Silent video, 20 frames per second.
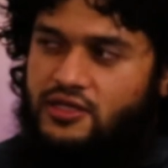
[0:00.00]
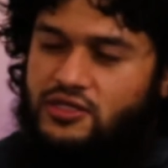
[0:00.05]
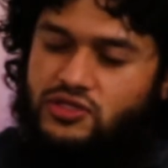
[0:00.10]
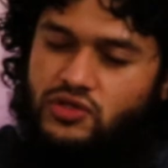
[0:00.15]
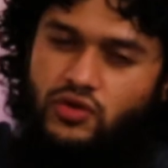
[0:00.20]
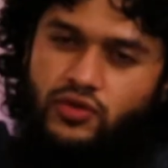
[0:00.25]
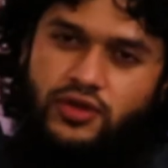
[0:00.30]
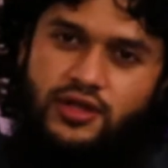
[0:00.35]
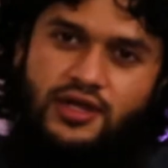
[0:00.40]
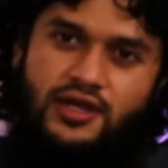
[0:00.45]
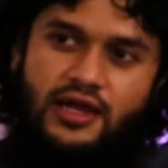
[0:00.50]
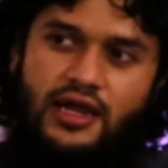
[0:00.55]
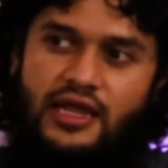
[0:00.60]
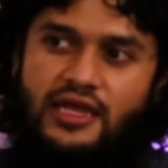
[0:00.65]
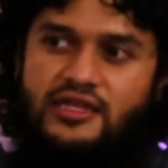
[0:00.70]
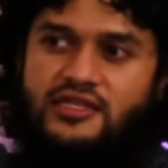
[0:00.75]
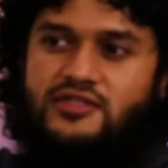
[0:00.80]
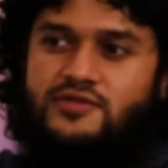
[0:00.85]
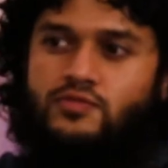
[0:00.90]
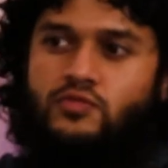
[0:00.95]
So there
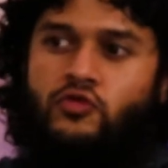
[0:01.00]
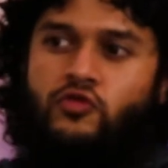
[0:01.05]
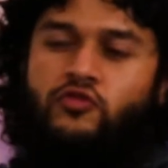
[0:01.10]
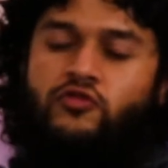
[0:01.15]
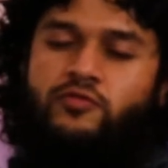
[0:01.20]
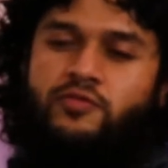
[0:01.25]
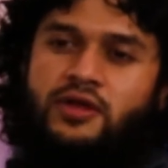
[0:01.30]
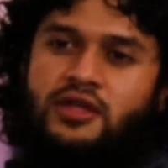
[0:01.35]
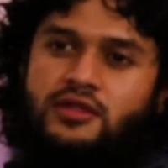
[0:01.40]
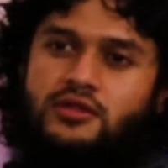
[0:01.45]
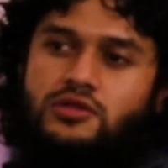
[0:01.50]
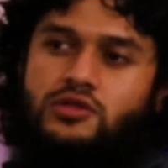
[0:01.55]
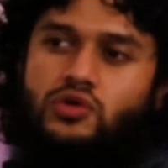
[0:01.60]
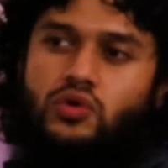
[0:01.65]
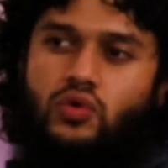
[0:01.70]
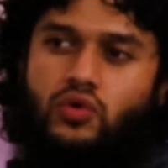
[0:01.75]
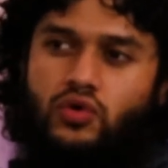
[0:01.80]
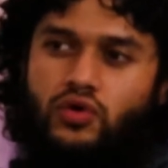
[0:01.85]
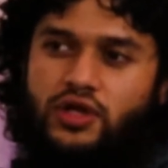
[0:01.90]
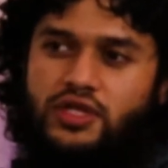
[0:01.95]
is movement
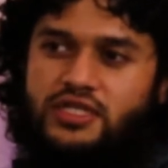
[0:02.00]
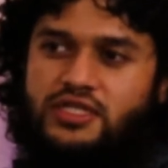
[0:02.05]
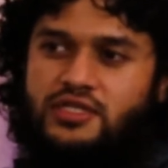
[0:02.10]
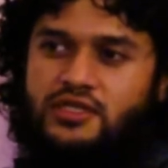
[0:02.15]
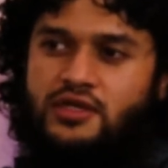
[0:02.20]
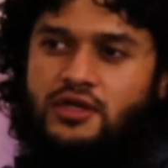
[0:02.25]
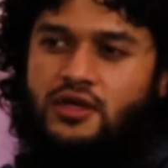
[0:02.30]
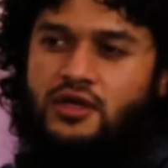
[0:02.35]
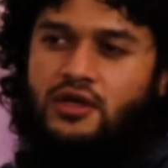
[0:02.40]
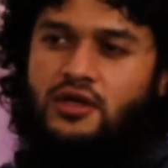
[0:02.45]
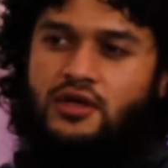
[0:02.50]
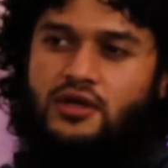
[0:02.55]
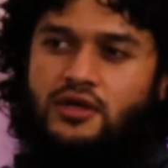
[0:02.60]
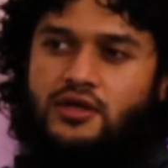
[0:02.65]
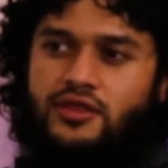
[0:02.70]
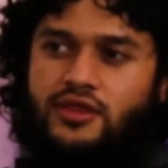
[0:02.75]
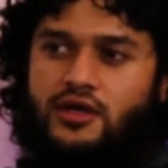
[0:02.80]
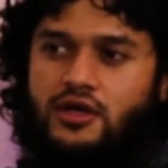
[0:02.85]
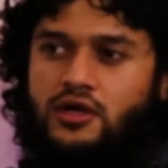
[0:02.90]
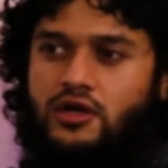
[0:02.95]
towards
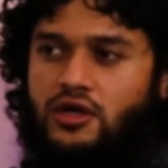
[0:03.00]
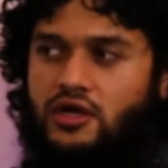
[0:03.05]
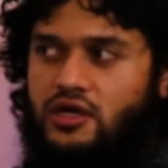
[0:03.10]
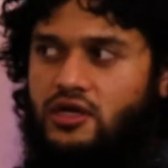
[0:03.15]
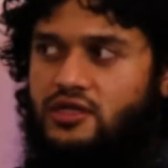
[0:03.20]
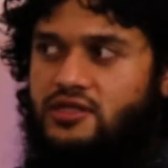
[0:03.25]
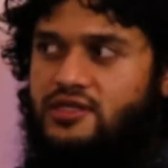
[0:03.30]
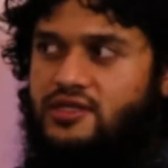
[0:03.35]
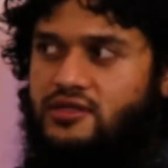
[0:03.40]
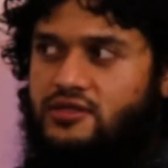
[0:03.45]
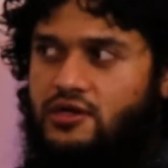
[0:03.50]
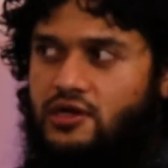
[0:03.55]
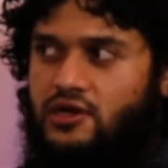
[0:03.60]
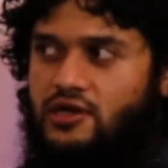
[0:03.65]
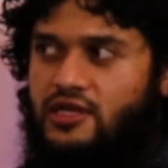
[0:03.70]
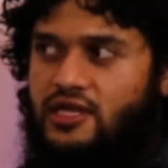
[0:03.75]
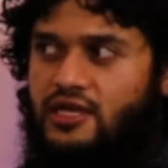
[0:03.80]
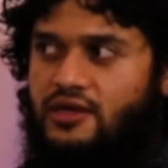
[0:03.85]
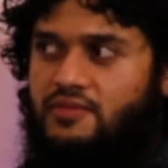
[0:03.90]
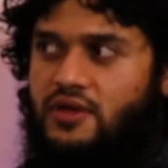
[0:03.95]
the Kurds and
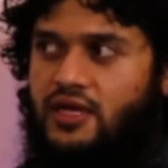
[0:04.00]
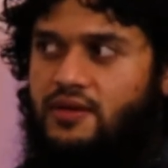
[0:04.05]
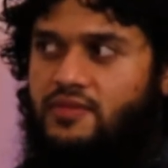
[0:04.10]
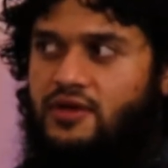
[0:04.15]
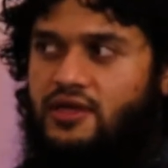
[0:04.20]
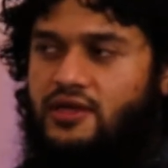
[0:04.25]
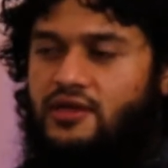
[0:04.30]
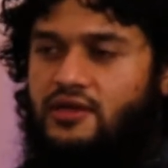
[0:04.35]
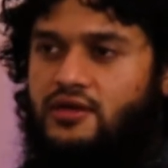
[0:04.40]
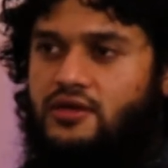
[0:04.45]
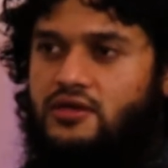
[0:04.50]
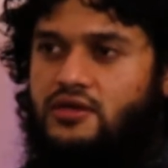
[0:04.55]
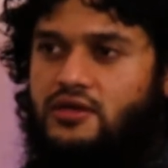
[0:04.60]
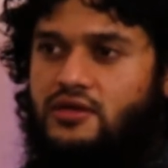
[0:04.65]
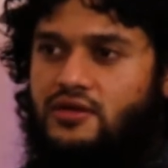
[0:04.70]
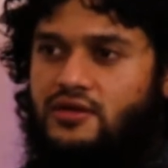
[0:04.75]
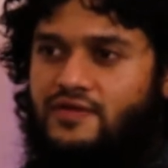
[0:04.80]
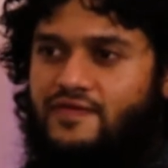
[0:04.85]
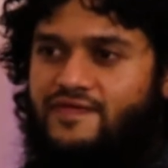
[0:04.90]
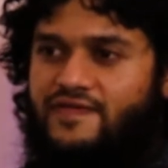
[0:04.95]
Turkey maybe
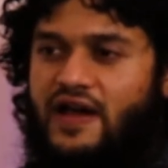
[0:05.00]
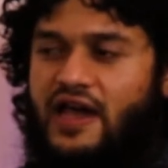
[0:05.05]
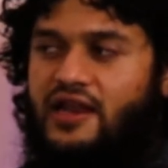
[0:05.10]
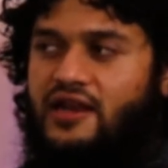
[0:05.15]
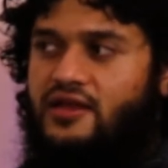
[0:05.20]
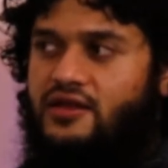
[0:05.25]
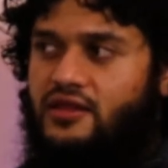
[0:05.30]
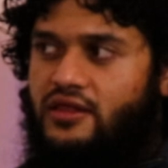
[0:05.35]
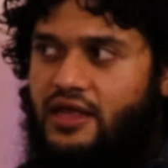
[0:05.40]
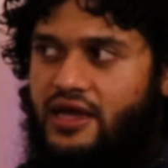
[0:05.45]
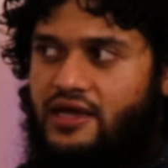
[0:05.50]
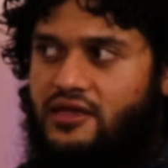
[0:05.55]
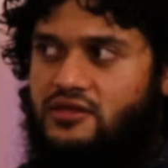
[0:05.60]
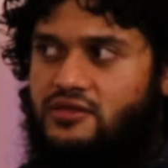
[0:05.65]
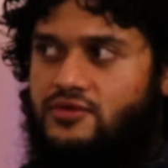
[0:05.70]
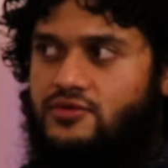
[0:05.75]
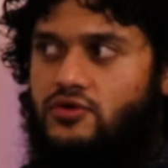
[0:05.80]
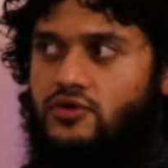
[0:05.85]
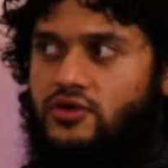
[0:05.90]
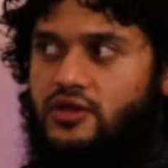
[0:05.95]
fighting
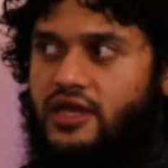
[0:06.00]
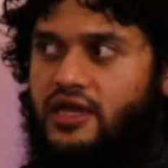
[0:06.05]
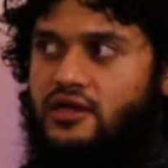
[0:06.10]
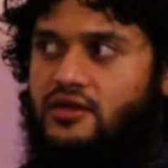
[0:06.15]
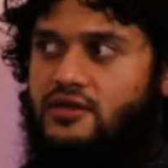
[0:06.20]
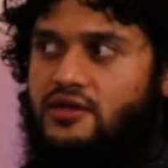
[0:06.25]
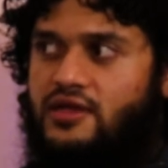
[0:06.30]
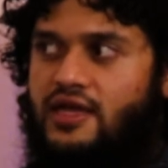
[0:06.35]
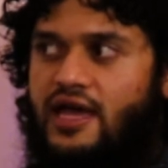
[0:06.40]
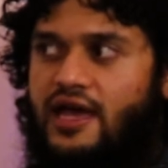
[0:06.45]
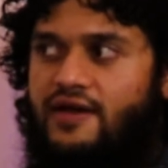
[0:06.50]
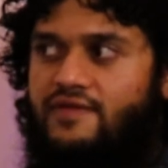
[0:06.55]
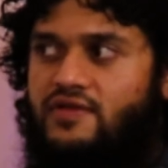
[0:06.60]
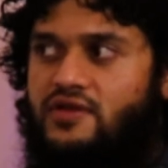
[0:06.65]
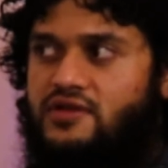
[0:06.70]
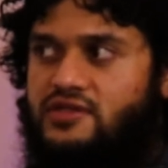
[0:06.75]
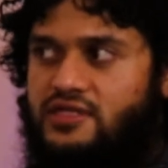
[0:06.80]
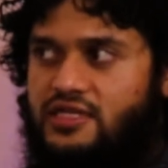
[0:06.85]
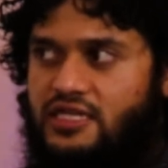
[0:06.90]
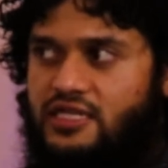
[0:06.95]
less or like
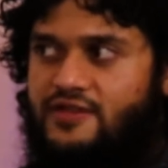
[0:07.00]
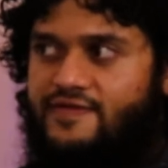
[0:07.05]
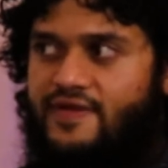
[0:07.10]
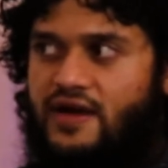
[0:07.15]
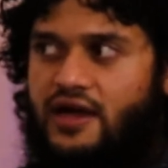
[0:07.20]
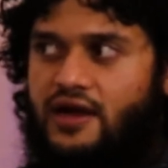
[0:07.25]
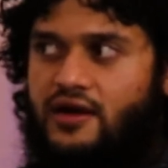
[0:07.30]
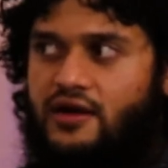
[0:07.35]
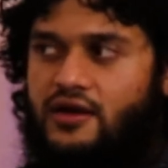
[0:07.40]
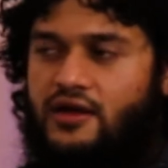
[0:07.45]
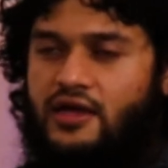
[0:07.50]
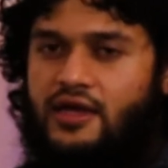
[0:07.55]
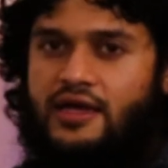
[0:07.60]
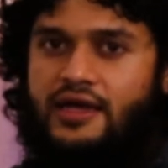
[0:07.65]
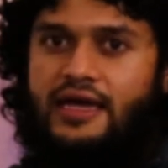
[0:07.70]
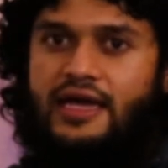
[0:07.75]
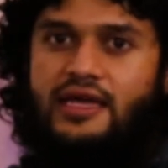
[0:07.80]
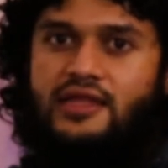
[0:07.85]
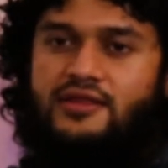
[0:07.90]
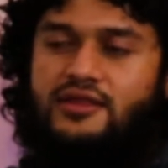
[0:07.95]
having a ceasefire.
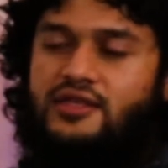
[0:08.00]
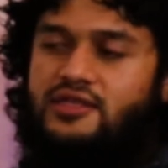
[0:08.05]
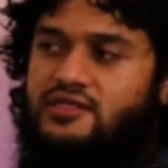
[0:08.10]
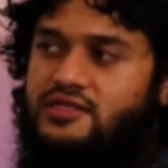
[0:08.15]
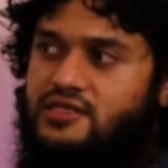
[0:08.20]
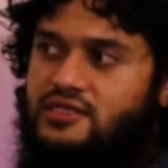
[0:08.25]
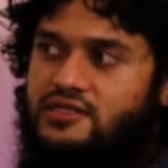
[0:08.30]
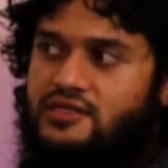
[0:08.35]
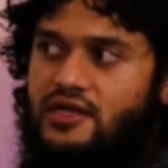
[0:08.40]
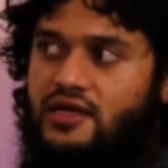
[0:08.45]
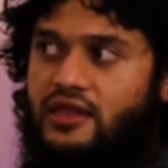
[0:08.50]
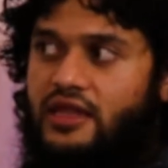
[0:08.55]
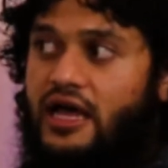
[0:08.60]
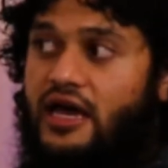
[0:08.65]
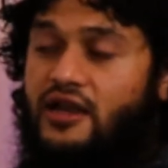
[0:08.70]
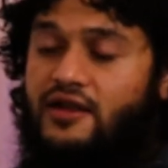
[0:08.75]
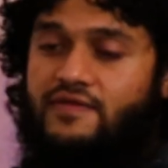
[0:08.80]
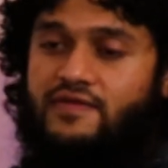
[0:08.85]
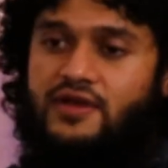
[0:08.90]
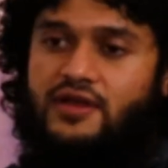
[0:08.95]
And this is a
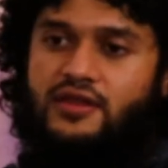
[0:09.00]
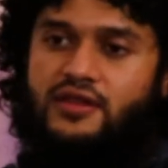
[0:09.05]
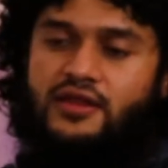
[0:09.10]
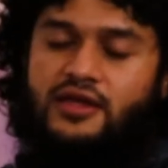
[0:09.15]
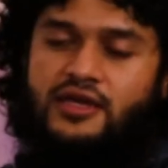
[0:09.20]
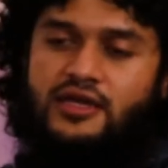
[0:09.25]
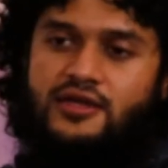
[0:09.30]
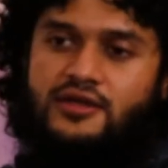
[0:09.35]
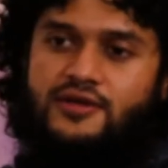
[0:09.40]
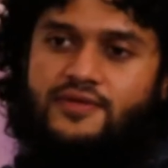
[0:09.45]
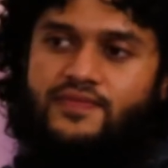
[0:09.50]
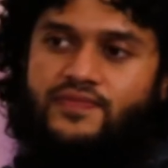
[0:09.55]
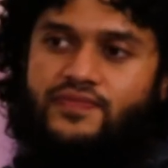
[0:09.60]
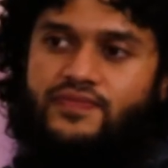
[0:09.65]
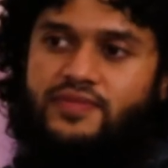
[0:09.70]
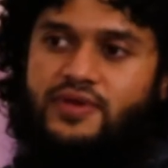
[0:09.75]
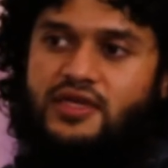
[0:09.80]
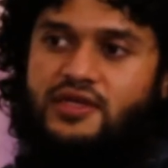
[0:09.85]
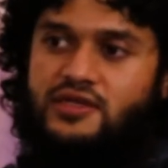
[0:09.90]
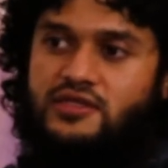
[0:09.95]
lot of it like
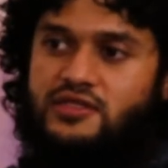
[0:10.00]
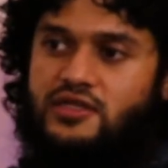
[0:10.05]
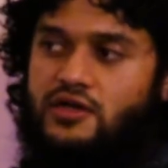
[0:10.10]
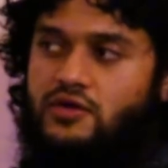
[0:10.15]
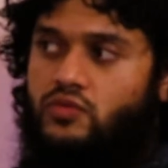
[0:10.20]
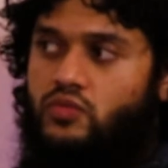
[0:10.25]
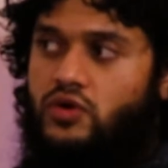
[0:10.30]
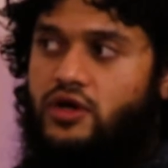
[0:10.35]
because of